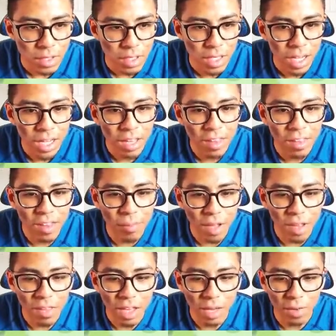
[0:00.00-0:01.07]
I guess in the
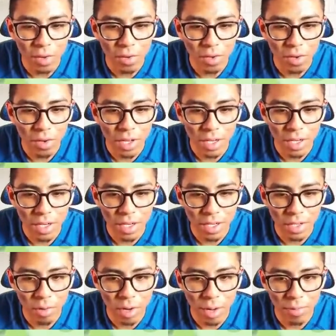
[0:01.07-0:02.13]
meantime, I'll go ahead and
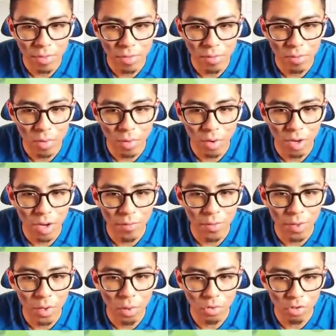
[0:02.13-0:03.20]
grab some more of
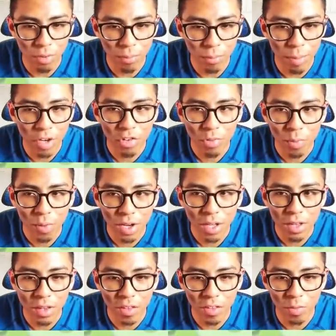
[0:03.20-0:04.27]
the Ultra Bitter
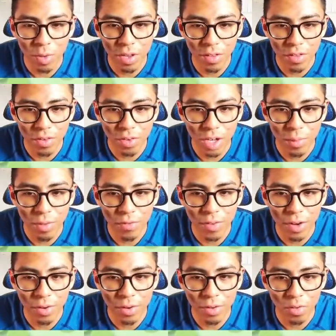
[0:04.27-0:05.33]
Spray. This spray is still going to be
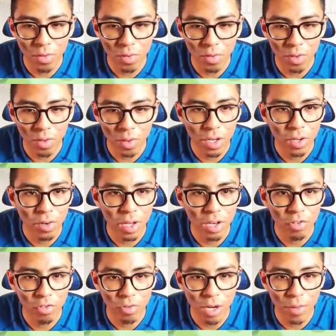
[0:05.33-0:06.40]
very useful, so I'm going to go ahead
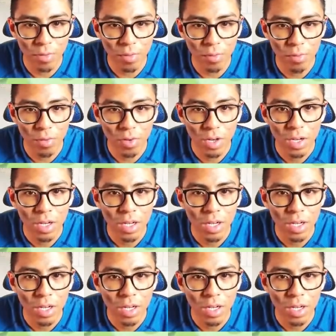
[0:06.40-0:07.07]
and just grab some more.